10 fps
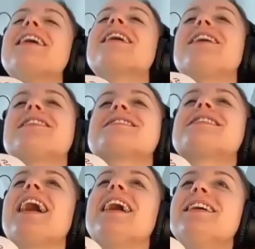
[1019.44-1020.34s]
Can I just
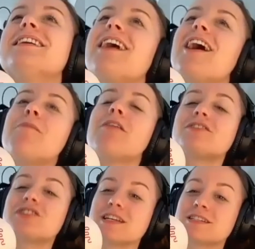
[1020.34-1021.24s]
say,
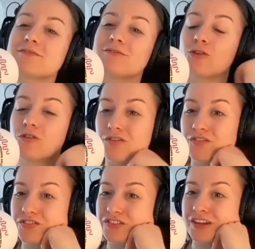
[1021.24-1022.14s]
apologies for
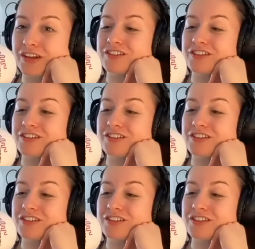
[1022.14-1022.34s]
the